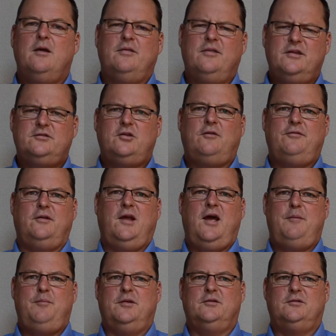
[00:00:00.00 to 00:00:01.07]
This often
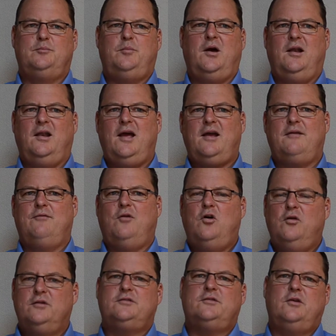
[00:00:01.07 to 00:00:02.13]
happens by a lack of
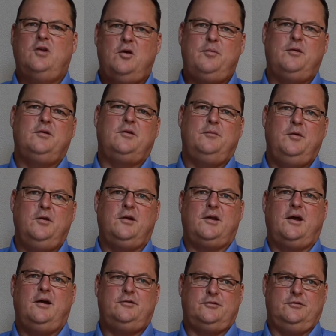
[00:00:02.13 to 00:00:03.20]
honest and open
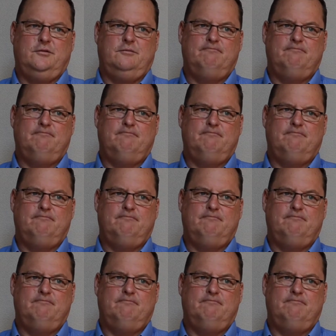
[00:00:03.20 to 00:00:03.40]
communication,